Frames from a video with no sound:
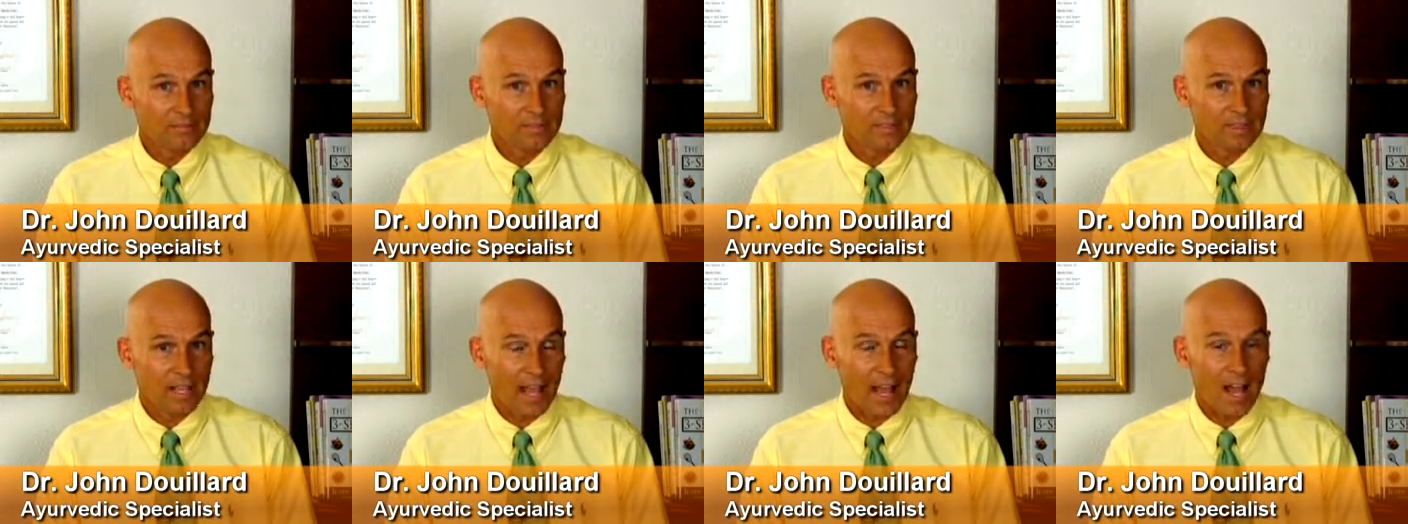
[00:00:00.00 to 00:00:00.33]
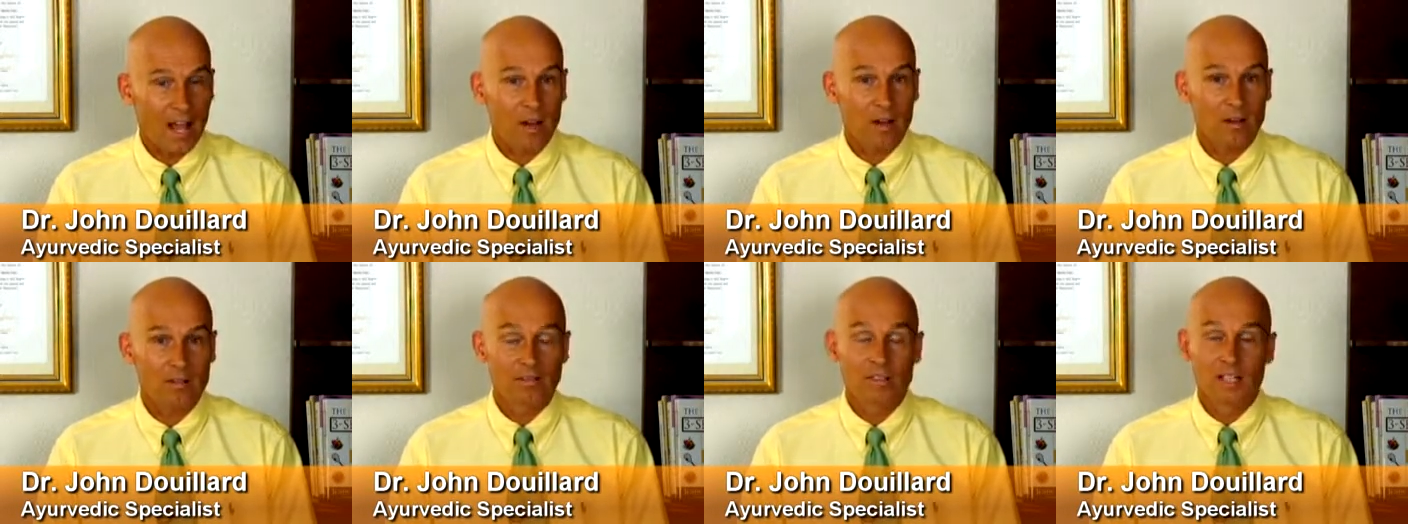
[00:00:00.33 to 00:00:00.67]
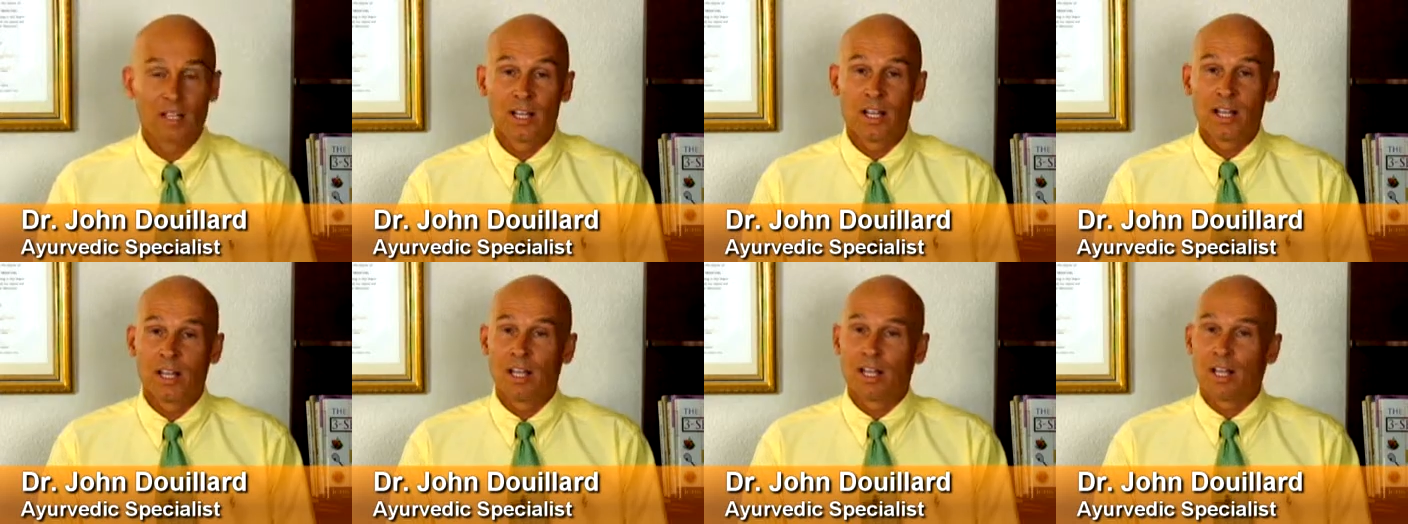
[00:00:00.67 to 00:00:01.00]
Now,
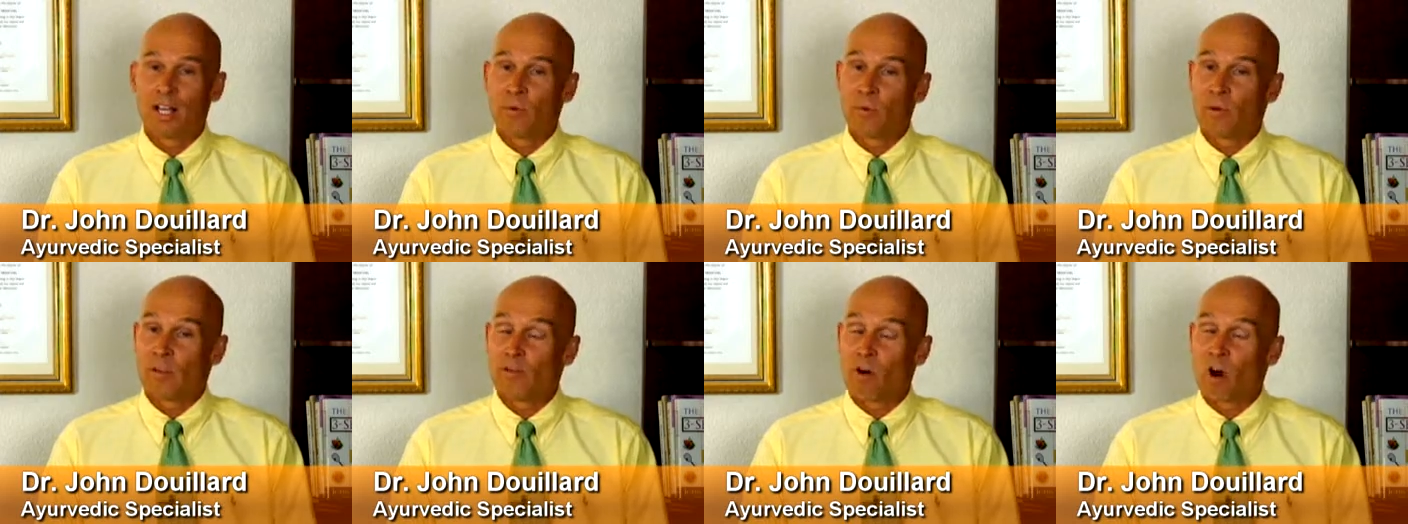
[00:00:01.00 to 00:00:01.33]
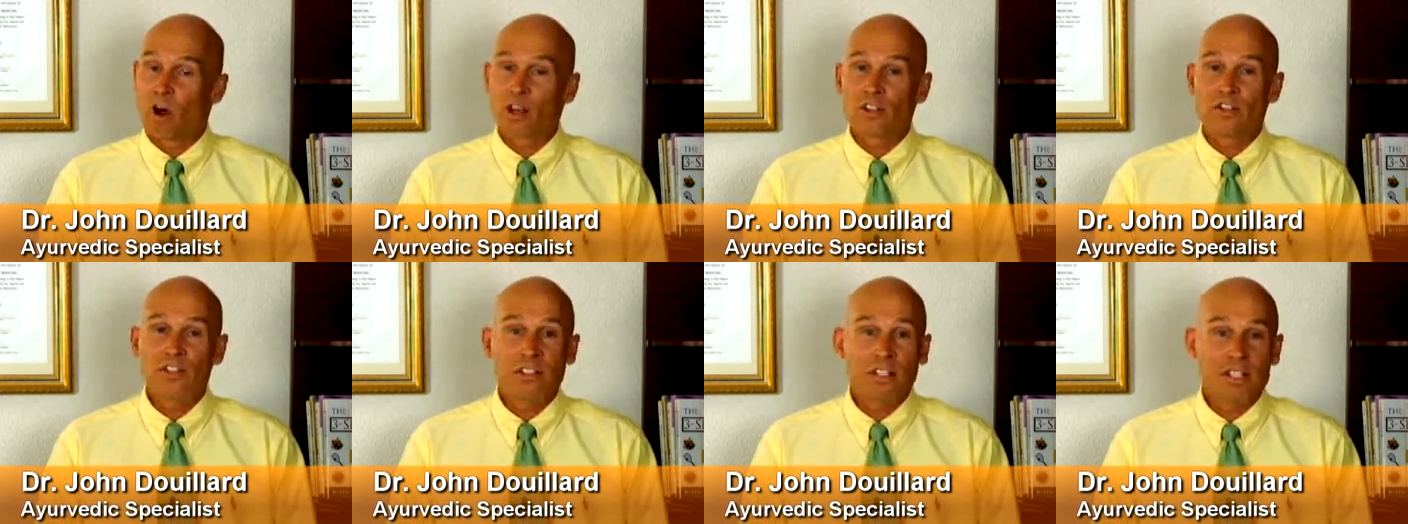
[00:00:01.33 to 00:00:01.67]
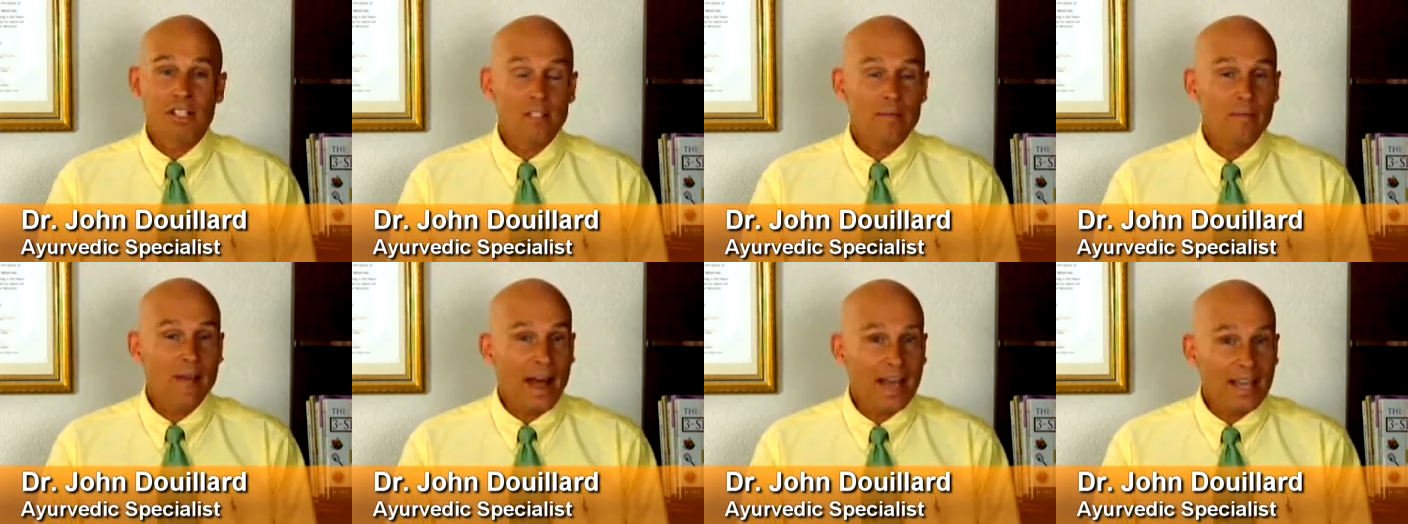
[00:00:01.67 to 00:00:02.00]
we've all
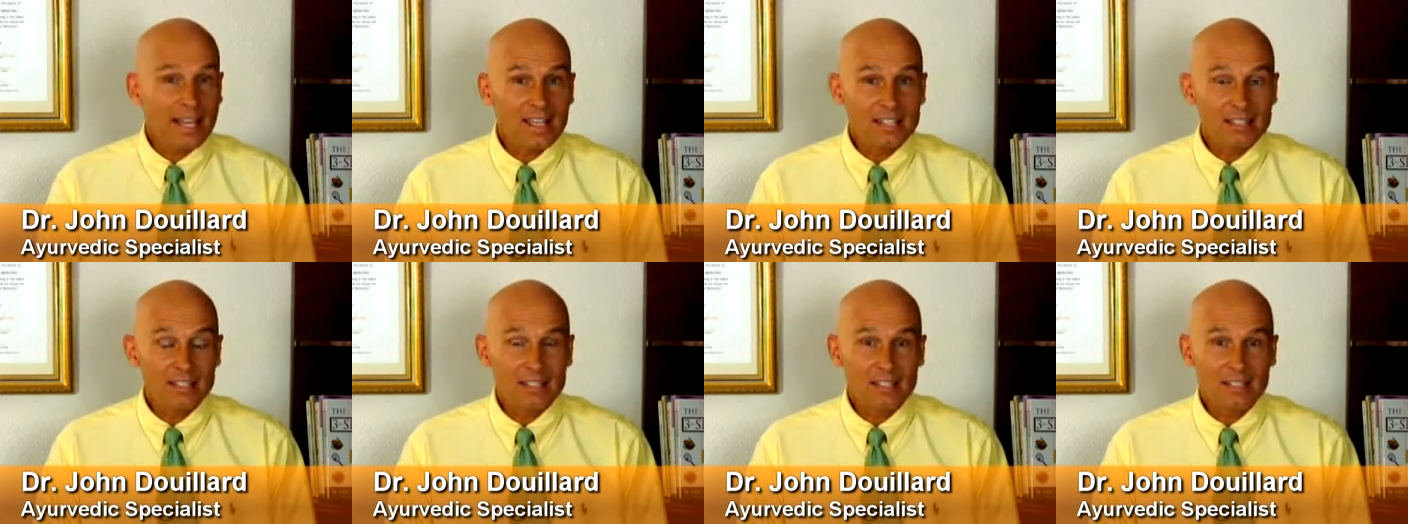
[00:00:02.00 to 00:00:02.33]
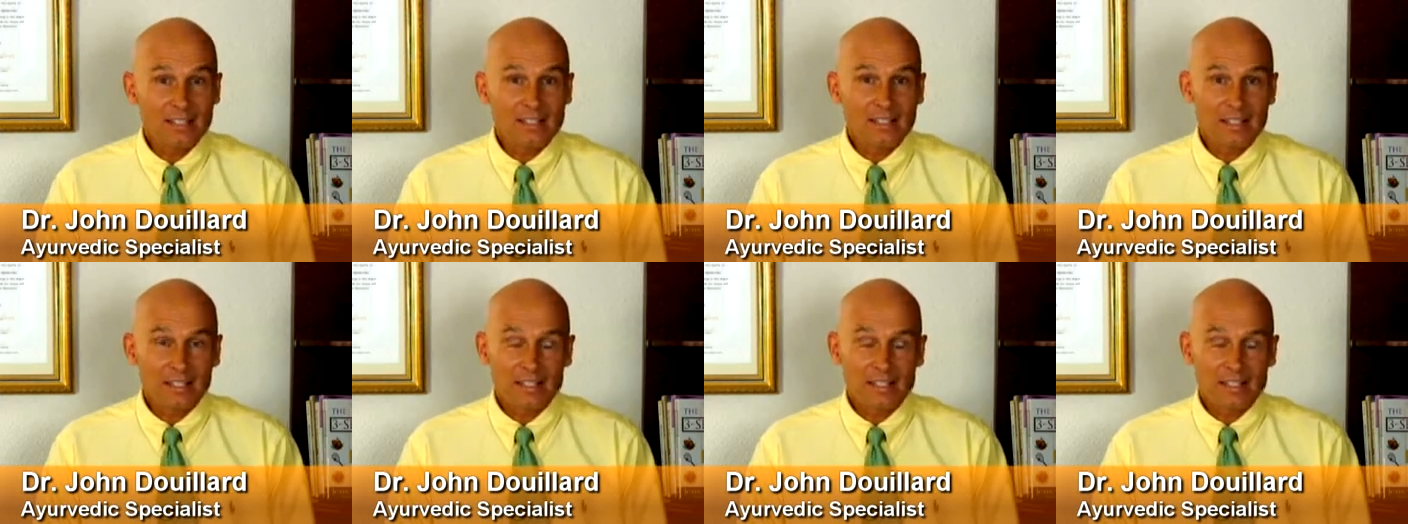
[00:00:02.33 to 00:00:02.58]
seen the magazines